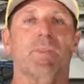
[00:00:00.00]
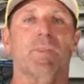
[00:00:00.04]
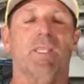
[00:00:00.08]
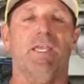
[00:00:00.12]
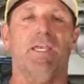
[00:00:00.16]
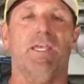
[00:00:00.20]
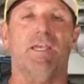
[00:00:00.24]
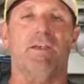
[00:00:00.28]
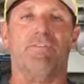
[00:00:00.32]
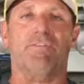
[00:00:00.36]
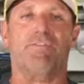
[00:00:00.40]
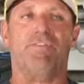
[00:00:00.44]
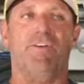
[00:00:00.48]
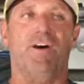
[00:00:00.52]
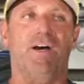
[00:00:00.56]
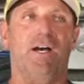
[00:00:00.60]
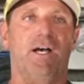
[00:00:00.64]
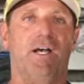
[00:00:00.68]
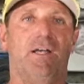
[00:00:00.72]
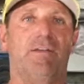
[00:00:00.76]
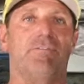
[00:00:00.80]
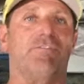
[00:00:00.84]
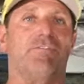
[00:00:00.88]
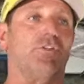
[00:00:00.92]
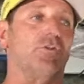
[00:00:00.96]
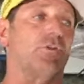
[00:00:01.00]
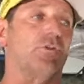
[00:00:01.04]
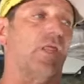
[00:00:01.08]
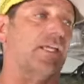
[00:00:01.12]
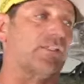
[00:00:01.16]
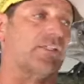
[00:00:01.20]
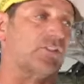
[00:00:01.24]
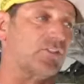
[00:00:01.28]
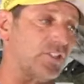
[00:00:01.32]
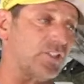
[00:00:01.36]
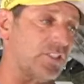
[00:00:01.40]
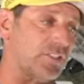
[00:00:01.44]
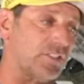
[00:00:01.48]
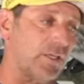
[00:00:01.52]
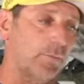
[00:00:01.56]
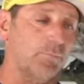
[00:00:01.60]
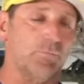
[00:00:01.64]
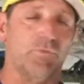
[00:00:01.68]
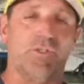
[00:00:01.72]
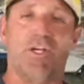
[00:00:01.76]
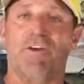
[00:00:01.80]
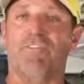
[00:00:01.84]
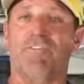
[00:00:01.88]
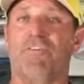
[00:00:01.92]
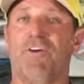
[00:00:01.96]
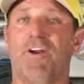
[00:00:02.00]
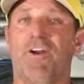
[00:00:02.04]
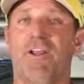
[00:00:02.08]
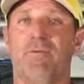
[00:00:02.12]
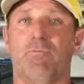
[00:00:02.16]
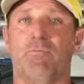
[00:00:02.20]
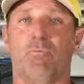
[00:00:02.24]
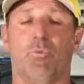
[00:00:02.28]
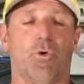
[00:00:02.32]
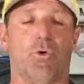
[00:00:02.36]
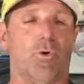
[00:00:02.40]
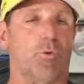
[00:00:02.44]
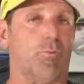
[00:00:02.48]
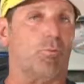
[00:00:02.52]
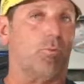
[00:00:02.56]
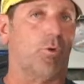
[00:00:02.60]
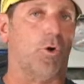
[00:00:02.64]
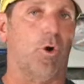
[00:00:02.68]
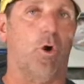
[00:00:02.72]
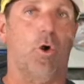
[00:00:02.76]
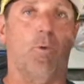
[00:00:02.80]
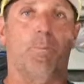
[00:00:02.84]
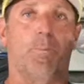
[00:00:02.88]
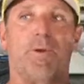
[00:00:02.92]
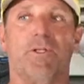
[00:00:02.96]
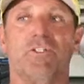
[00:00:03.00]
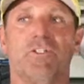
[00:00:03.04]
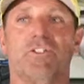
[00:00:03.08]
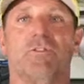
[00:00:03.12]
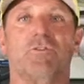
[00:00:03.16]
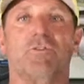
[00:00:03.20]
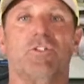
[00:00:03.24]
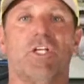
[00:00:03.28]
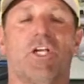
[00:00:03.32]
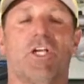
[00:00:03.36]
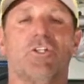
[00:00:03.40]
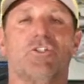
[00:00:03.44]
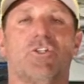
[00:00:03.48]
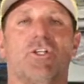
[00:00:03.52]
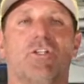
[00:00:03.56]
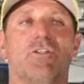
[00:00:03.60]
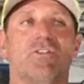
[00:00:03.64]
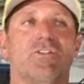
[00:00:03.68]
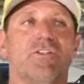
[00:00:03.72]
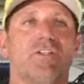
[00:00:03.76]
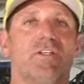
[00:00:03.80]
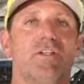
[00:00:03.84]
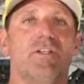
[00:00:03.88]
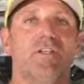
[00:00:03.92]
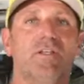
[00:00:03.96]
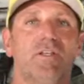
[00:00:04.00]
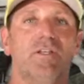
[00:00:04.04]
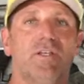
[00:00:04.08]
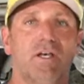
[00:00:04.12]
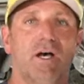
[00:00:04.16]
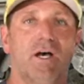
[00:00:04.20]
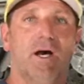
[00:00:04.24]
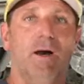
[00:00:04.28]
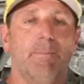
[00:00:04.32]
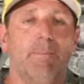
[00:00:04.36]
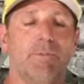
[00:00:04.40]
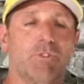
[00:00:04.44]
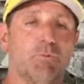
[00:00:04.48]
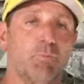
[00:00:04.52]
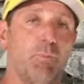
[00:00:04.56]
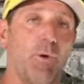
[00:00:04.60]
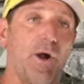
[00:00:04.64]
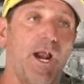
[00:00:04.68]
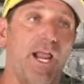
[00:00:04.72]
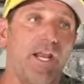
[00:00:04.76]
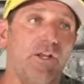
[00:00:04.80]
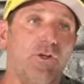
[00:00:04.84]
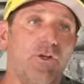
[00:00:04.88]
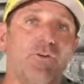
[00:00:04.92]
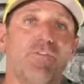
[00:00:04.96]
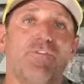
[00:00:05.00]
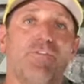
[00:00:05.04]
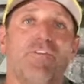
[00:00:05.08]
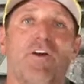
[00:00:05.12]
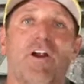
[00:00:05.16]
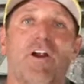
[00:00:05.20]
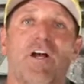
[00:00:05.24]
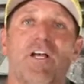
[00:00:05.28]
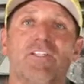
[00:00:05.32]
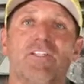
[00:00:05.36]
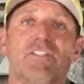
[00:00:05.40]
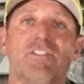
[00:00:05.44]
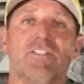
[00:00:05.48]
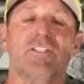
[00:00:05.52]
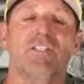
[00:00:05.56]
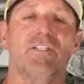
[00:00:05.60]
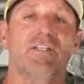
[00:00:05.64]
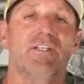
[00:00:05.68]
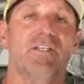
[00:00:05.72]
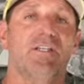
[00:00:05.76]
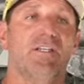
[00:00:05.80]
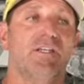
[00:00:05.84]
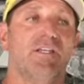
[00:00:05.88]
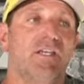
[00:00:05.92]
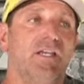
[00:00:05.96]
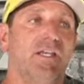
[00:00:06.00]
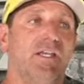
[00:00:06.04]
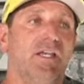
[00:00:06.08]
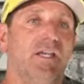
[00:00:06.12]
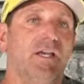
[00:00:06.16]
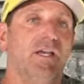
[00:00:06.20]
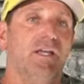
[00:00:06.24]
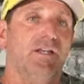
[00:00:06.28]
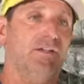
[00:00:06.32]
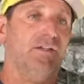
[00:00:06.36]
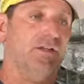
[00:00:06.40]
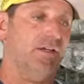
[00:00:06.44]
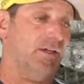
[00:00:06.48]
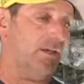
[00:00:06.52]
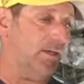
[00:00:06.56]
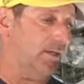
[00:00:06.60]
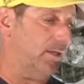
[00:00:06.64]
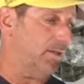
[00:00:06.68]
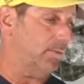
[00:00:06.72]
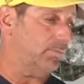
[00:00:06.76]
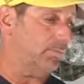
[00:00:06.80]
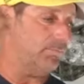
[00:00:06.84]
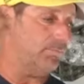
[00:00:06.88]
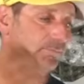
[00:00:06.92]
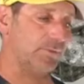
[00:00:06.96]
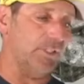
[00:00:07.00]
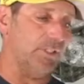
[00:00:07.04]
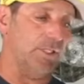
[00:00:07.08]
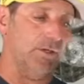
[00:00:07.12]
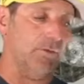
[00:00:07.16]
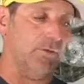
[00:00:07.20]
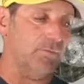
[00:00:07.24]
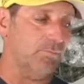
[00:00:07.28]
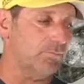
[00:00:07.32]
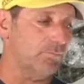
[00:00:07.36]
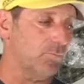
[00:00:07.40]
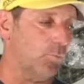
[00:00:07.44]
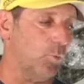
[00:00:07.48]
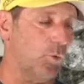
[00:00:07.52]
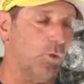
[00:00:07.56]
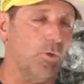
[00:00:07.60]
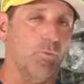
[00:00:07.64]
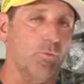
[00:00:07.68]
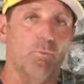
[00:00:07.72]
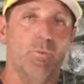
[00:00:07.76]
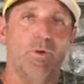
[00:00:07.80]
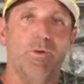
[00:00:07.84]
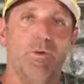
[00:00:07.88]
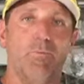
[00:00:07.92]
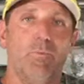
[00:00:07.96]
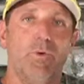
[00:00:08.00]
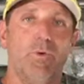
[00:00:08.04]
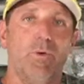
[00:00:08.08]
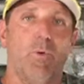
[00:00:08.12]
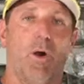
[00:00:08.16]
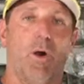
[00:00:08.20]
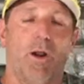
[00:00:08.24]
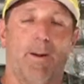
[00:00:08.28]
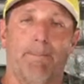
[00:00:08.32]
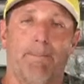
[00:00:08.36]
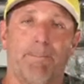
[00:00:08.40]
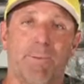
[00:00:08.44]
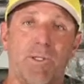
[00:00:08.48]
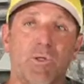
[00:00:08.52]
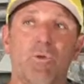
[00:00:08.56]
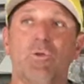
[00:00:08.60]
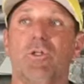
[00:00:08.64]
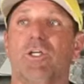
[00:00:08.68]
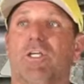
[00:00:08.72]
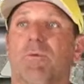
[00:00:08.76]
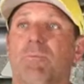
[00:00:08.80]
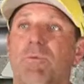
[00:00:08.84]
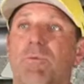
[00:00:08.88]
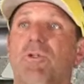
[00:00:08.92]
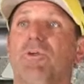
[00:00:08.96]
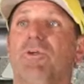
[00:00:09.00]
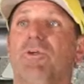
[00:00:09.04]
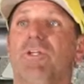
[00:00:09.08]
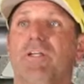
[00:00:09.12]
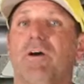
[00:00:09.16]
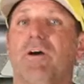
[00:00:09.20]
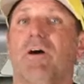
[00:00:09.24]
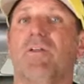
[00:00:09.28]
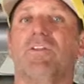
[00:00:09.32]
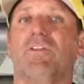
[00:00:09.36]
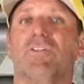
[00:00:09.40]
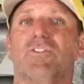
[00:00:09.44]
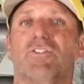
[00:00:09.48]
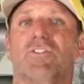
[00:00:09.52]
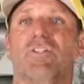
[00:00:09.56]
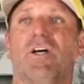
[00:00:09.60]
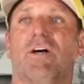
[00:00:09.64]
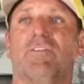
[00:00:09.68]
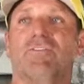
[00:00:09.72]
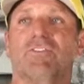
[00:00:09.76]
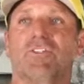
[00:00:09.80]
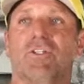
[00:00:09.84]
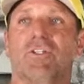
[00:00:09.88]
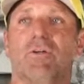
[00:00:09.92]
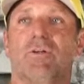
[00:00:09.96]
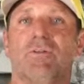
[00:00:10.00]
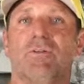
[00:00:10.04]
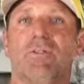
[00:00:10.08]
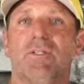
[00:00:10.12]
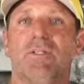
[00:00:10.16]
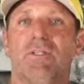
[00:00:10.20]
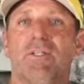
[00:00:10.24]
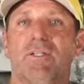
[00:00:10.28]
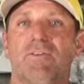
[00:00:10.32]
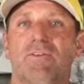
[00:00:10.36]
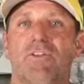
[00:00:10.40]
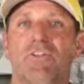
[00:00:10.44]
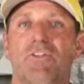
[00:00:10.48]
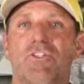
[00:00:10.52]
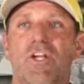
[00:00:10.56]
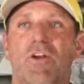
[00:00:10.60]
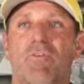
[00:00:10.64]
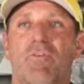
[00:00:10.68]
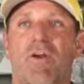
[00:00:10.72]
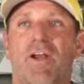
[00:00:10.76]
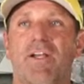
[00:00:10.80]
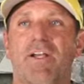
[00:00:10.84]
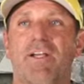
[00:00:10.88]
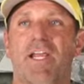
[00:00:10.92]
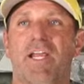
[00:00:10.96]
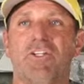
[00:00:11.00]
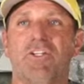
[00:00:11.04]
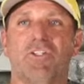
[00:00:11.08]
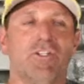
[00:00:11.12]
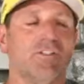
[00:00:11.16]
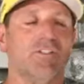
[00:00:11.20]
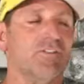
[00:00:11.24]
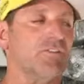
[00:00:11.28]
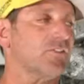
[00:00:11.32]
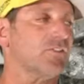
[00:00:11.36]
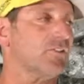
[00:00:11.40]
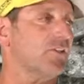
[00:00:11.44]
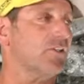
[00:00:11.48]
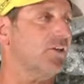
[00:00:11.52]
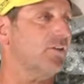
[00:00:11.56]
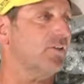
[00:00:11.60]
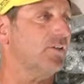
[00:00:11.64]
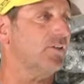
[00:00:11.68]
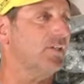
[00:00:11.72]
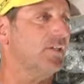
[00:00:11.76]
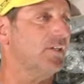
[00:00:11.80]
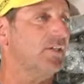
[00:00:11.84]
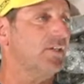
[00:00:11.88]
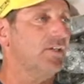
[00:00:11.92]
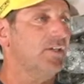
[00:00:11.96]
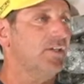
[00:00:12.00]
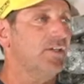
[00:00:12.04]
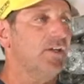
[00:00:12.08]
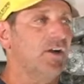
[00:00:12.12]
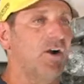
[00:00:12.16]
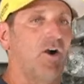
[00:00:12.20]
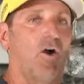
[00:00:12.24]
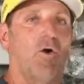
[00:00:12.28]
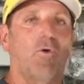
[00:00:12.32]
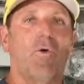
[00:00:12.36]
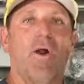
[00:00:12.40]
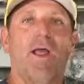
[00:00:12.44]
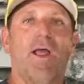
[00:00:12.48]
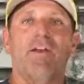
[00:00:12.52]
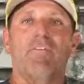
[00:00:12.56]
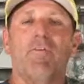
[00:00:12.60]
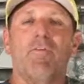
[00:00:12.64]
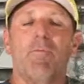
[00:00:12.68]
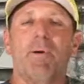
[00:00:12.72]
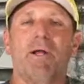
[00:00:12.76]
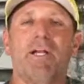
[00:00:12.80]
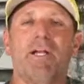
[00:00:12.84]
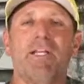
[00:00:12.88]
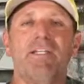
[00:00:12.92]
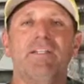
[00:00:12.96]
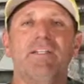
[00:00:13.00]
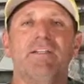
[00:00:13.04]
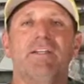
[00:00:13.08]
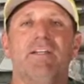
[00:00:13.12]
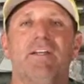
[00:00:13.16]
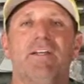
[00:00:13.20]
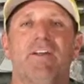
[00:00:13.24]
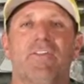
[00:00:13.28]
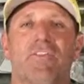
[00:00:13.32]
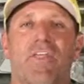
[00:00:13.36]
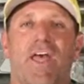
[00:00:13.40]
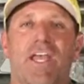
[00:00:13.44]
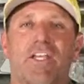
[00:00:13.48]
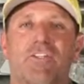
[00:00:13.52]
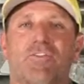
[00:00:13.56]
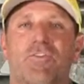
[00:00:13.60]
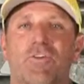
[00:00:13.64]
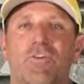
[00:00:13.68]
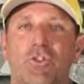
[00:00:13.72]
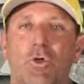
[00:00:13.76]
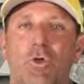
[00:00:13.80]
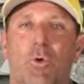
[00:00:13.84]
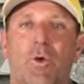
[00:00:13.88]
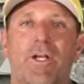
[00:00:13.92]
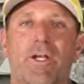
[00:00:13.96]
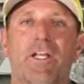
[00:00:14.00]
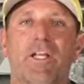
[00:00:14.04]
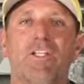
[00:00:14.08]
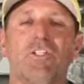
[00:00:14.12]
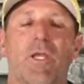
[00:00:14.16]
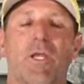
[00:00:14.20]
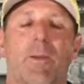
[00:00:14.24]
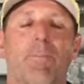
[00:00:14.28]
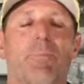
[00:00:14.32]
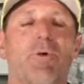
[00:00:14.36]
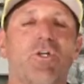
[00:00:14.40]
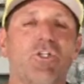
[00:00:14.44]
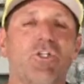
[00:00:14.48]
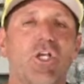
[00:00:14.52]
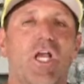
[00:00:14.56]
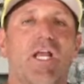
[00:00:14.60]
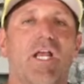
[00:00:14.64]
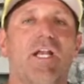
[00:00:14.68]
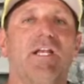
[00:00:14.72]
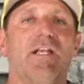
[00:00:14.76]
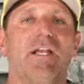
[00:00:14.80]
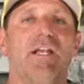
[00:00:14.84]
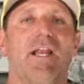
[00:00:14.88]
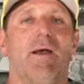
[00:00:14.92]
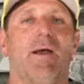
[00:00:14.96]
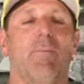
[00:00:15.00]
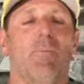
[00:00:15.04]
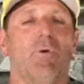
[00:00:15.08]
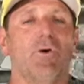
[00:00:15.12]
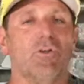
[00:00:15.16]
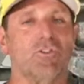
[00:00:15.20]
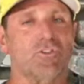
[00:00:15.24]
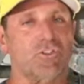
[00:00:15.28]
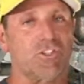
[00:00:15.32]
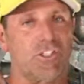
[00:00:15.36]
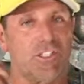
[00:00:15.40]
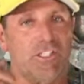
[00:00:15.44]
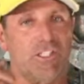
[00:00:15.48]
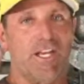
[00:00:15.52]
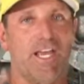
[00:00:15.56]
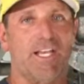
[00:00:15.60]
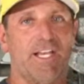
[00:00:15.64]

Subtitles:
If you'd like to see something different, we're open to suggestions. It's brand new for us. And, you know, we want to build a community on this stuff. So the GenRight Nation. So, all right, everybody. Thanks for joining us. I appreciate it. And we'll see you